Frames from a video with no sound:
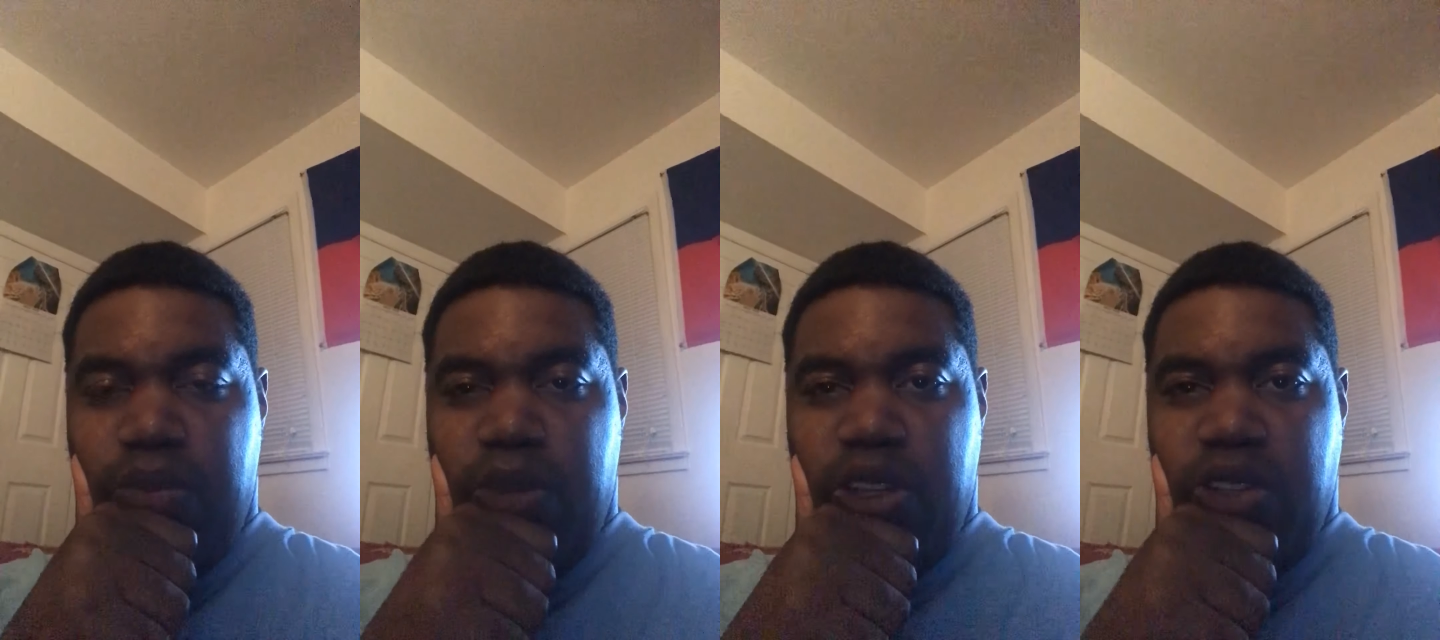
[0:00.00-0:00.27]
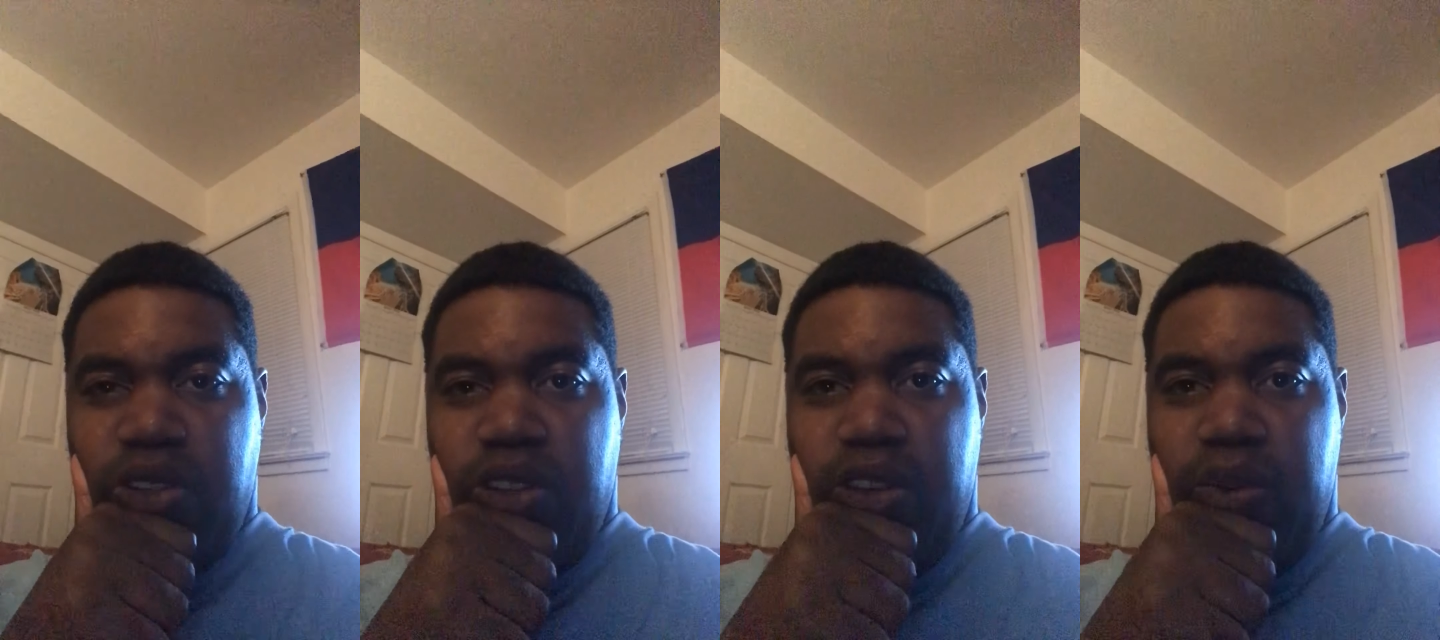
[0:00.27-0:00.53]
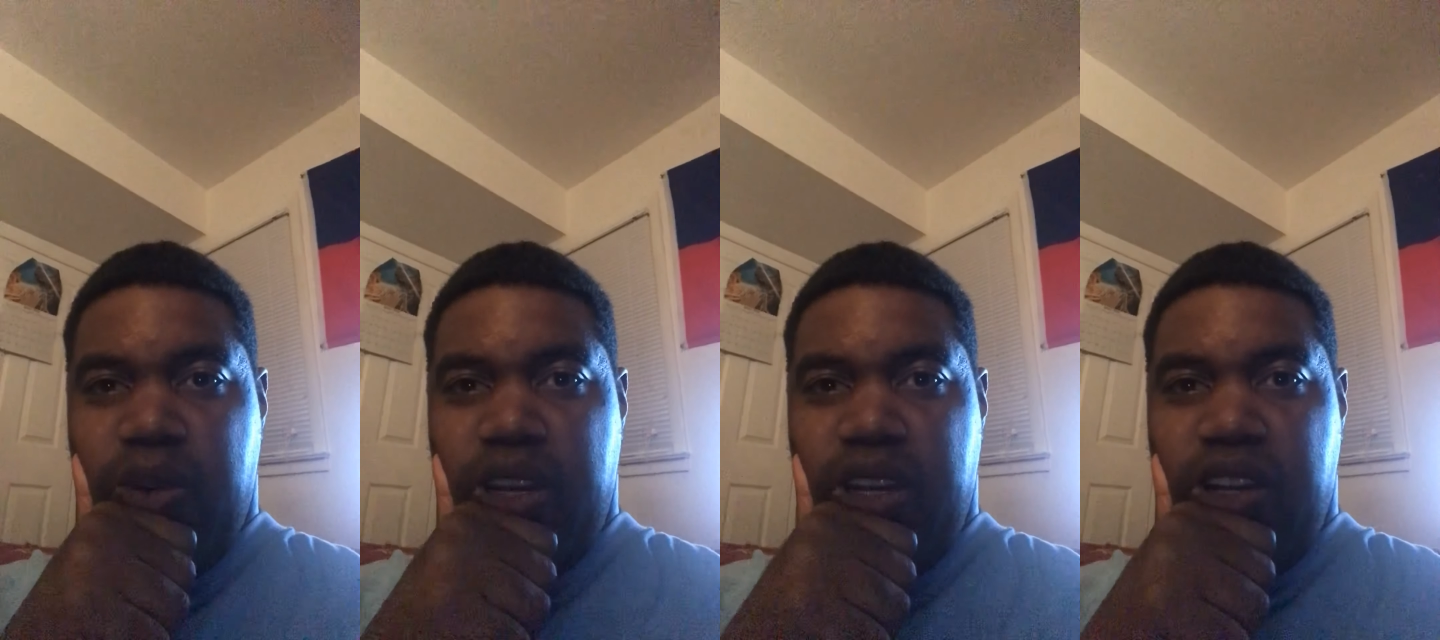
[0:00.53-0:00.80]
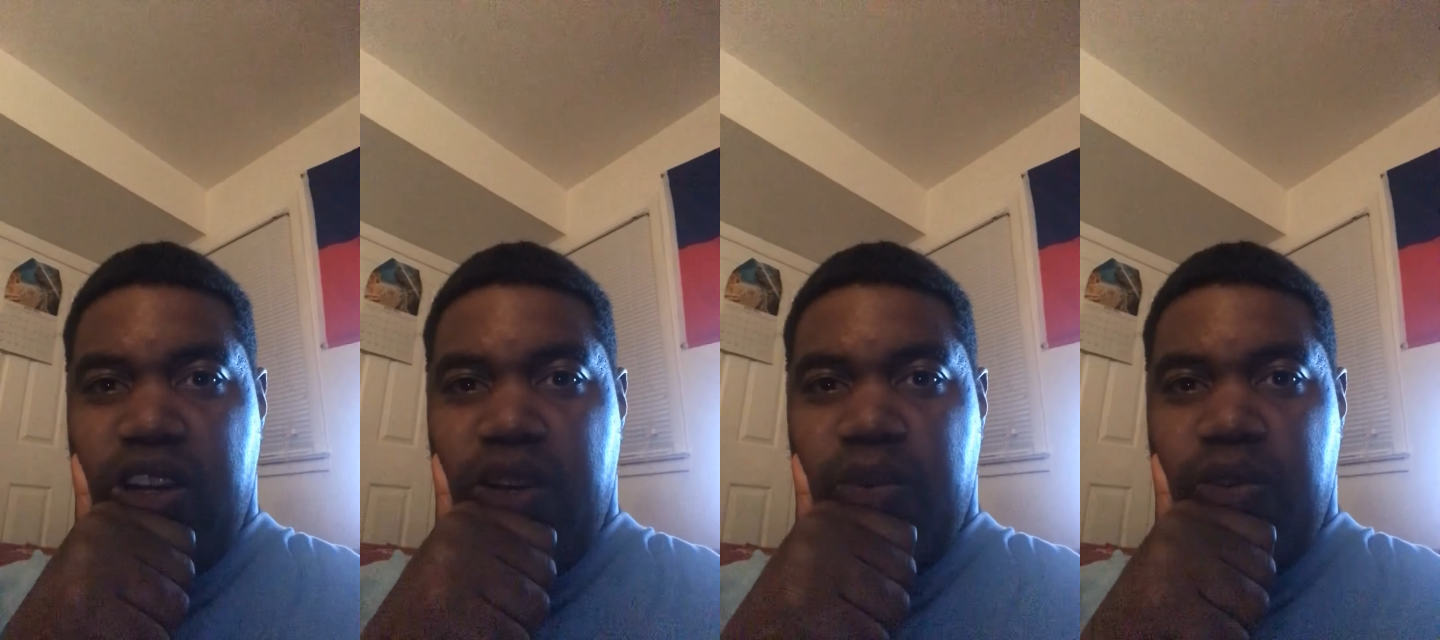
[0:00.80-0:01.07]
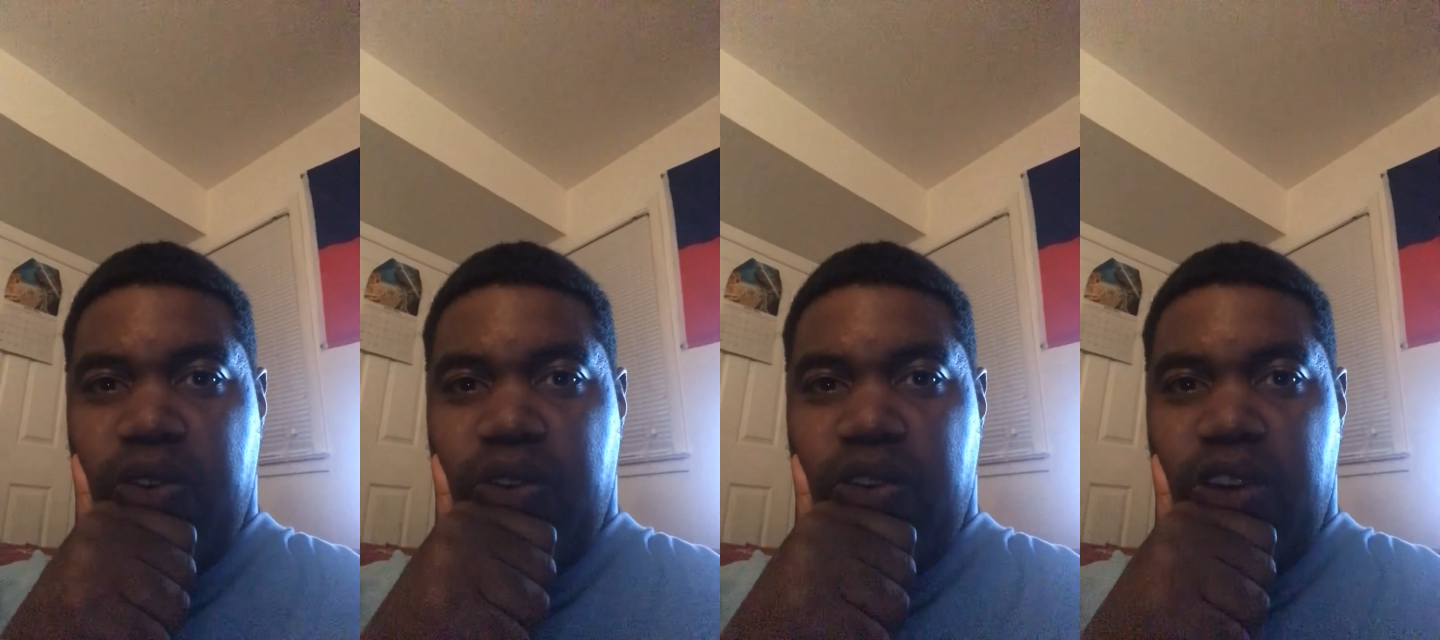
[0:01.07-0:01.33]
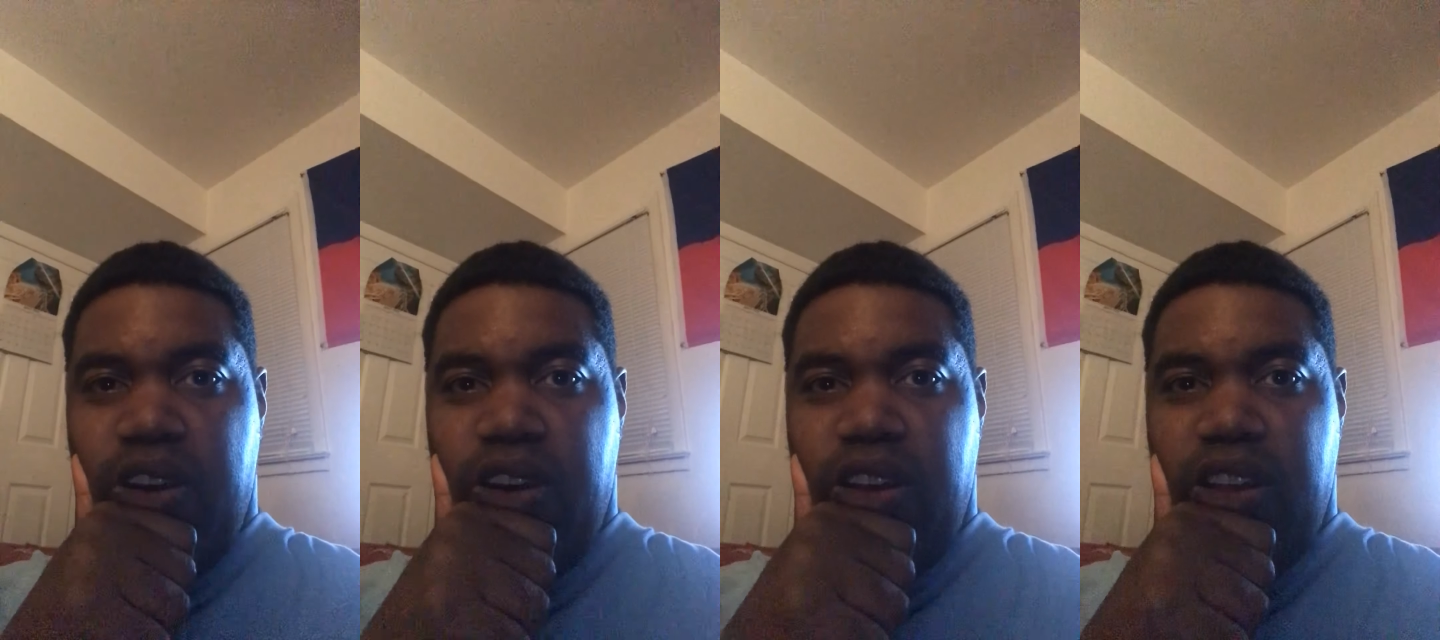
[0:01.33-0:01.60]
make sure you wear
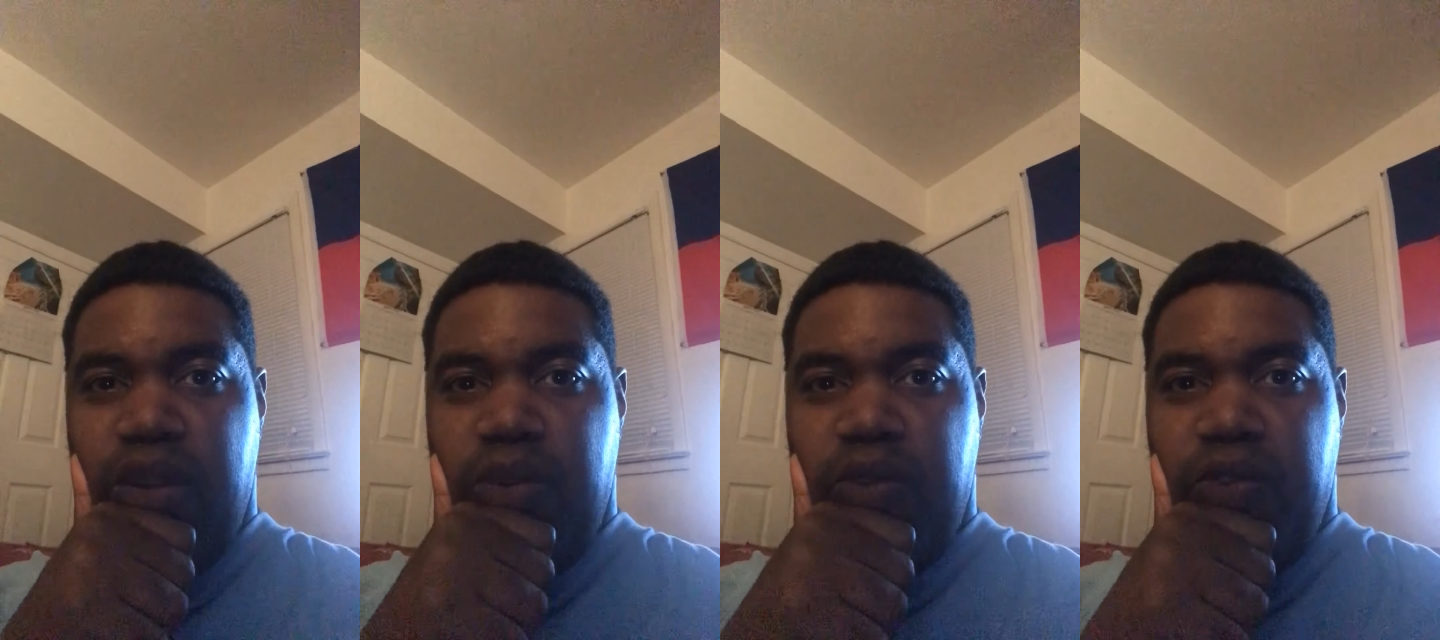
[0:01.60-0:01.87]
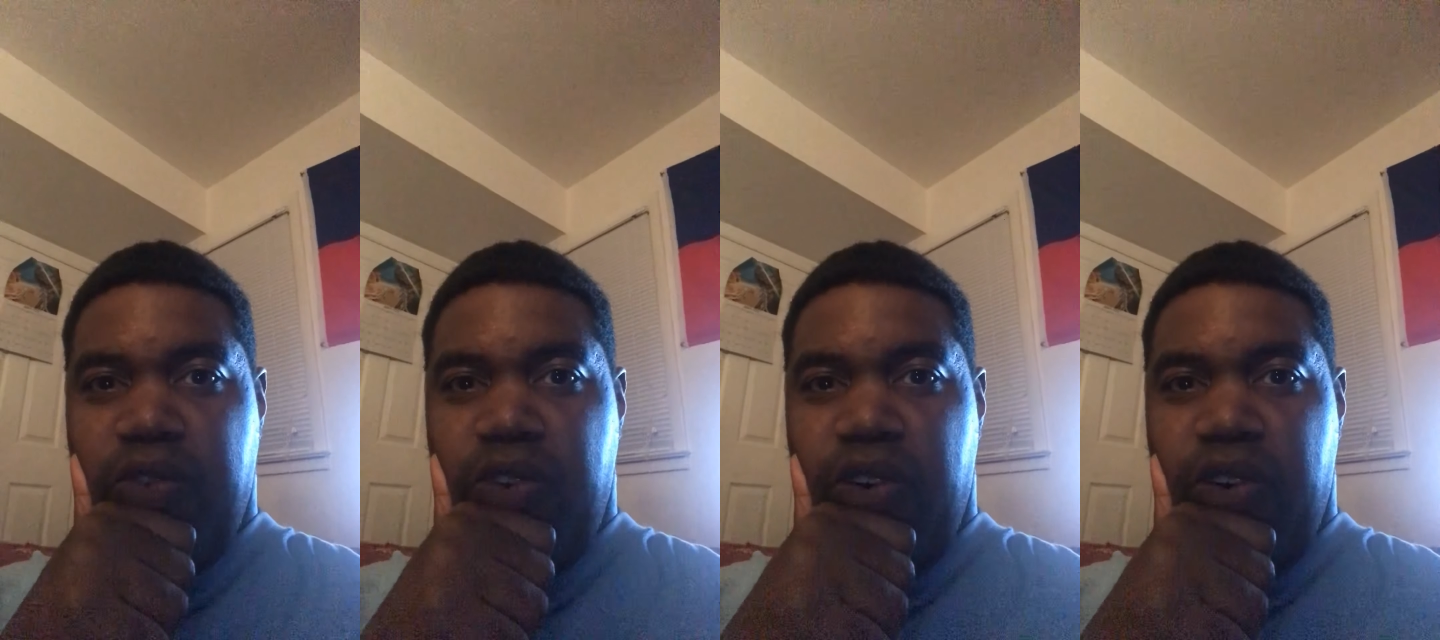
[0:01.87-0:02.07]
I